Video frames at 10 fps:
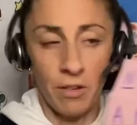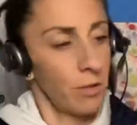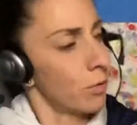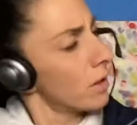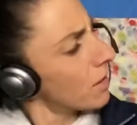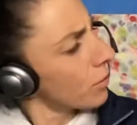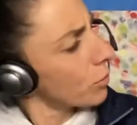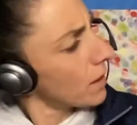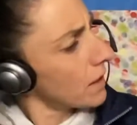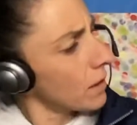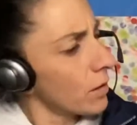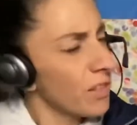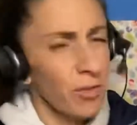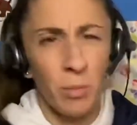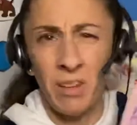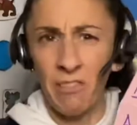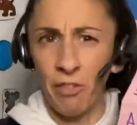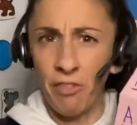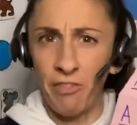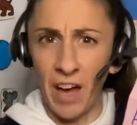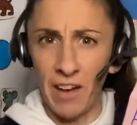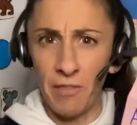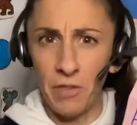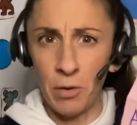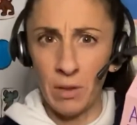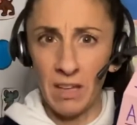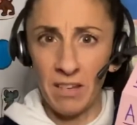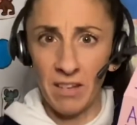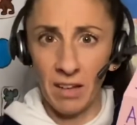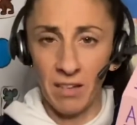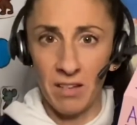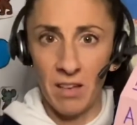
So this right here is from level 5, unit 6.